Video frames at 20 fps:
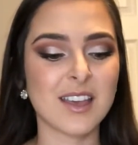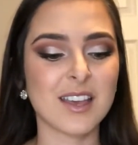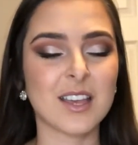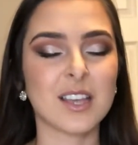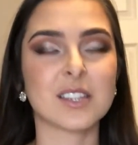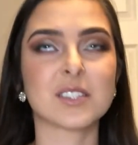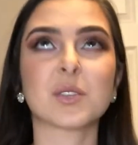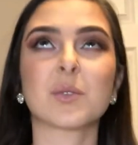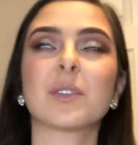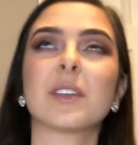
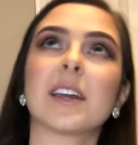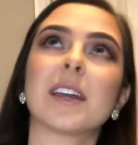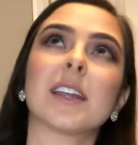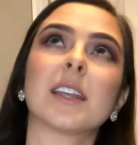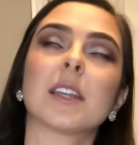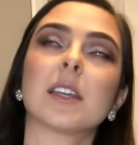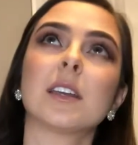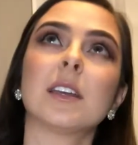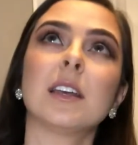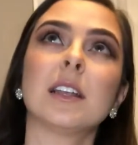So
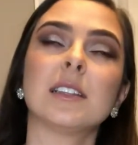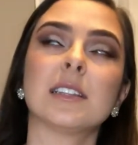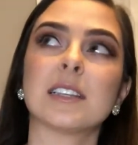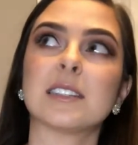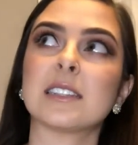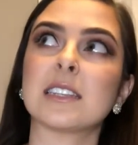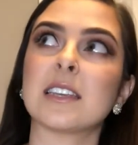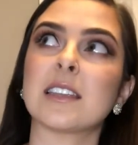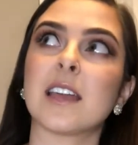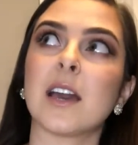then, let's
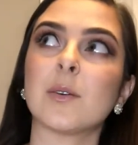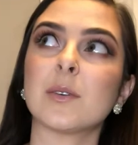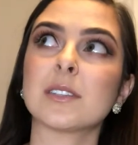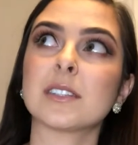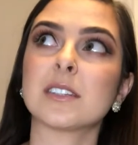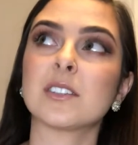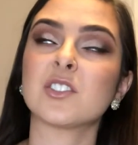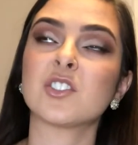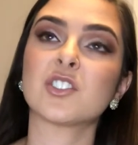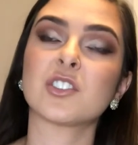see, that was
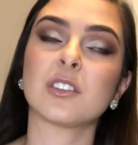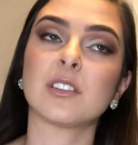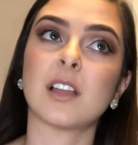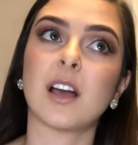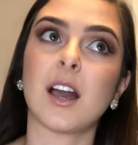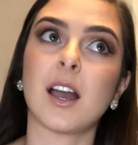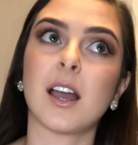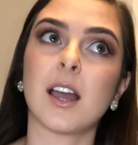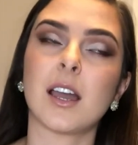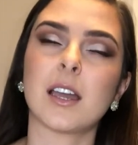in
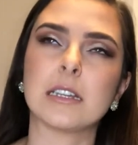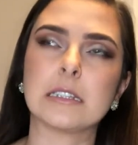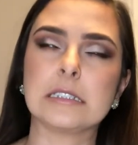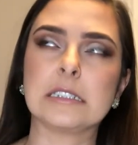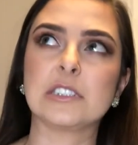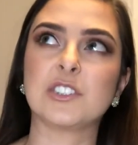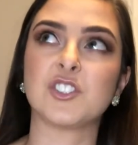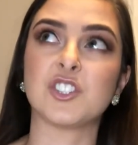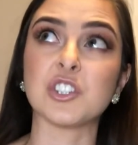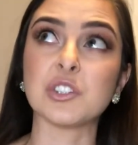
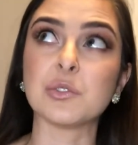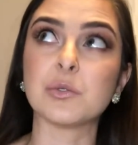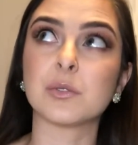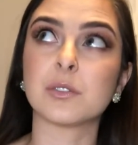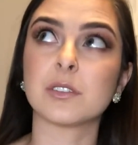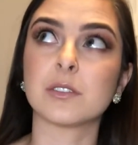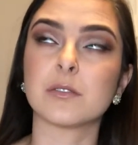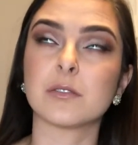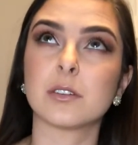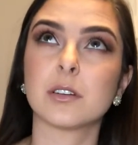June
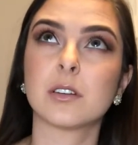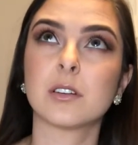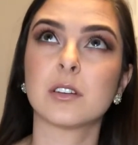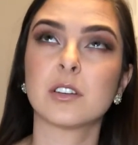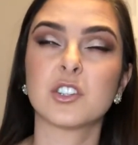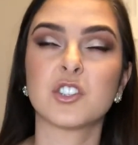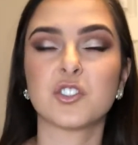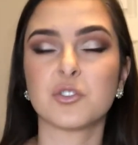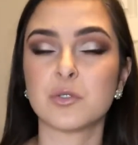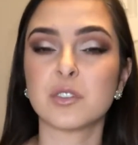of
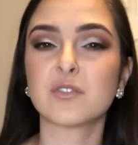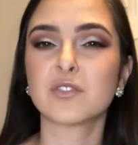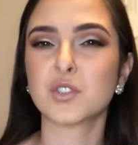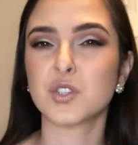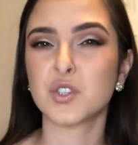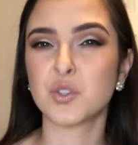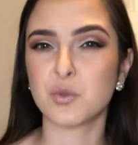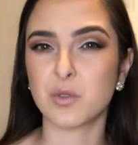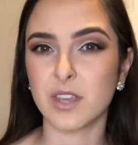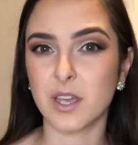
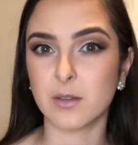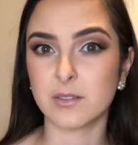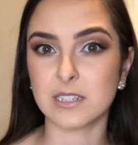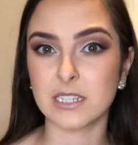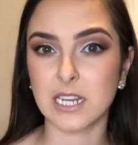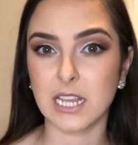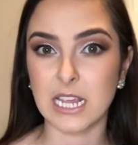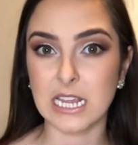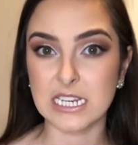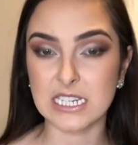
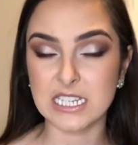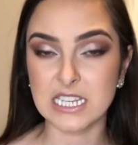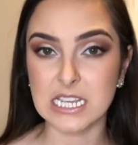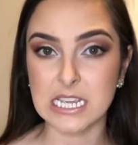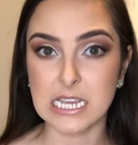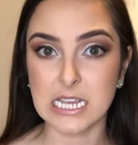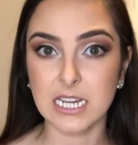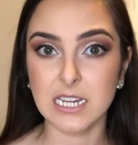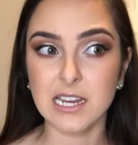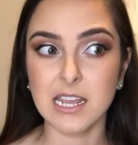
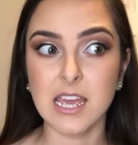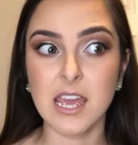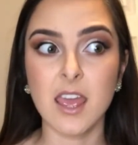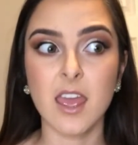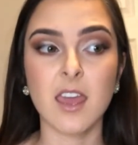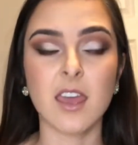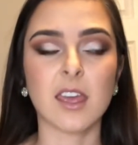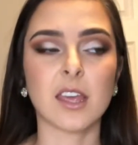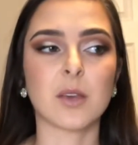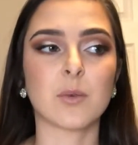2018.
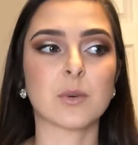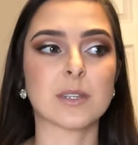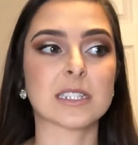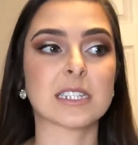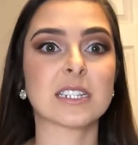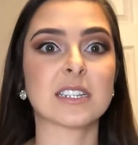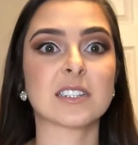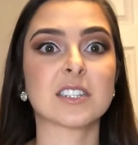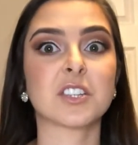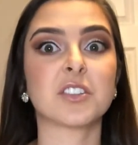It
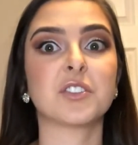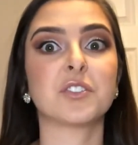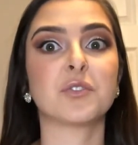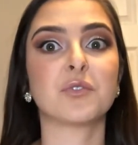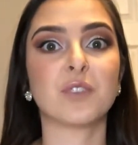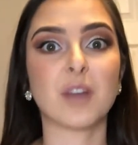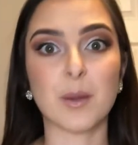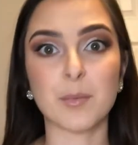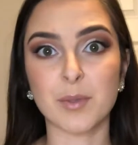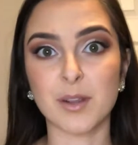wasn't until
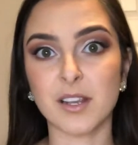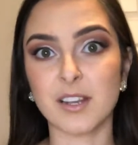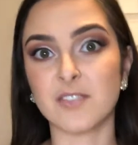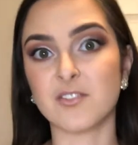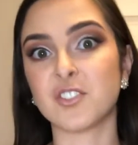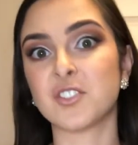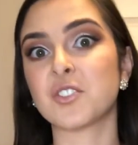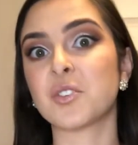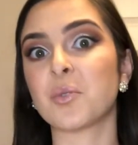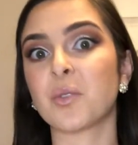November of
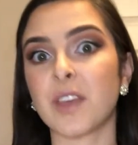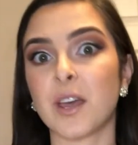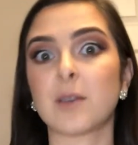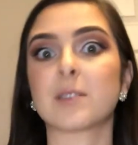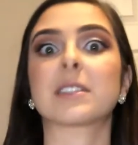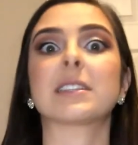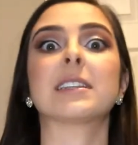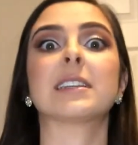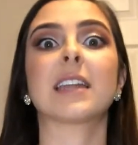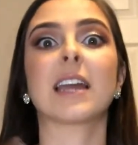
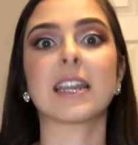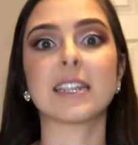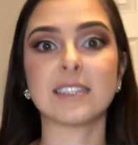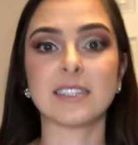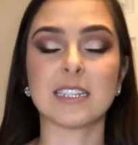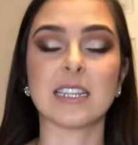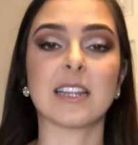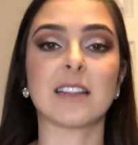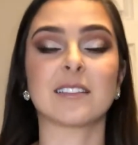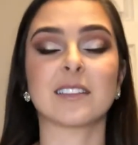
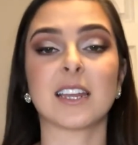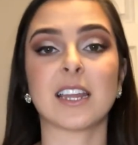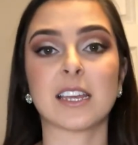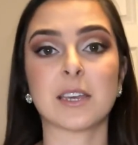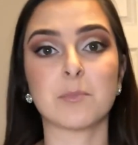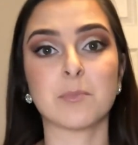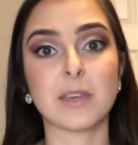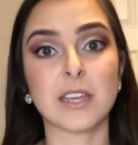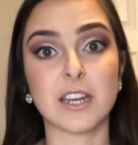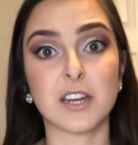2019 that I
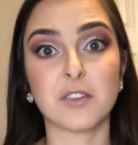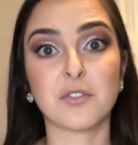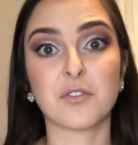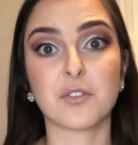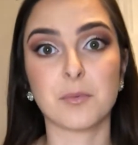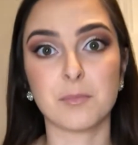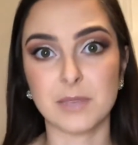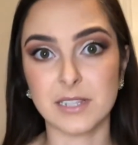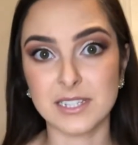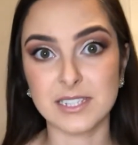competed for
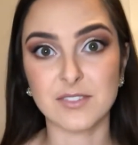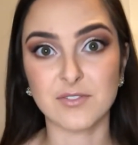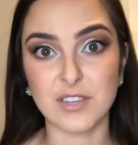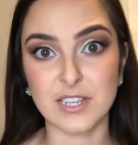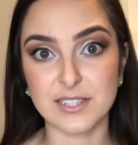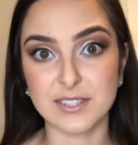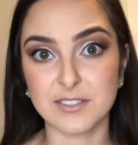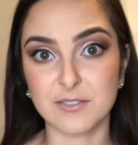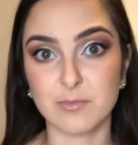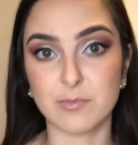Miss
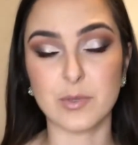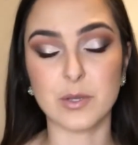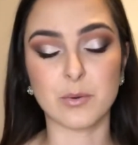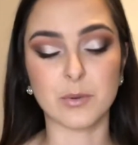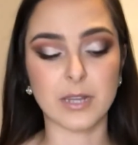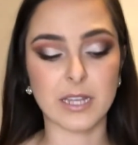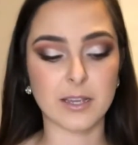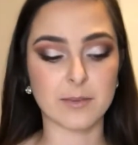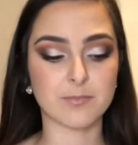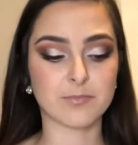Face of
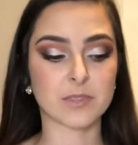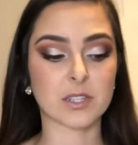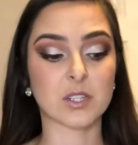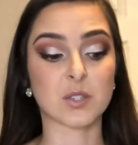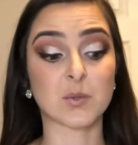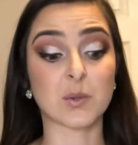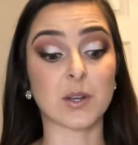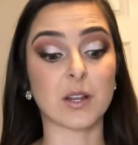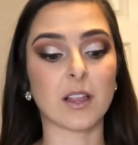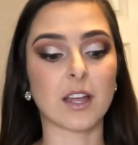Beauty.
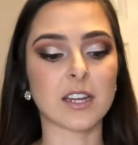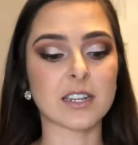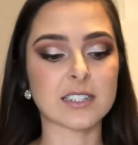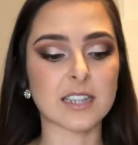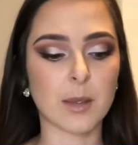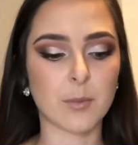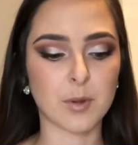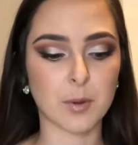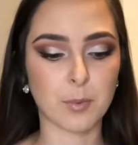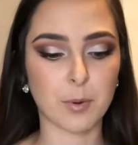So I had a lot of
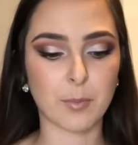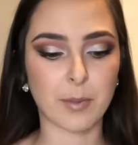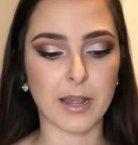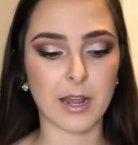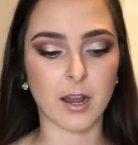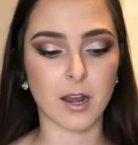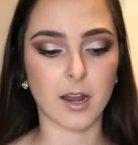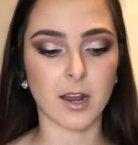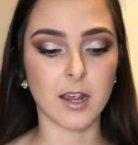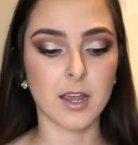time to
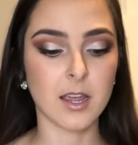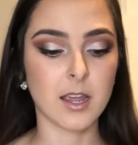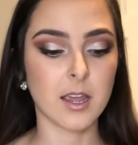prepare,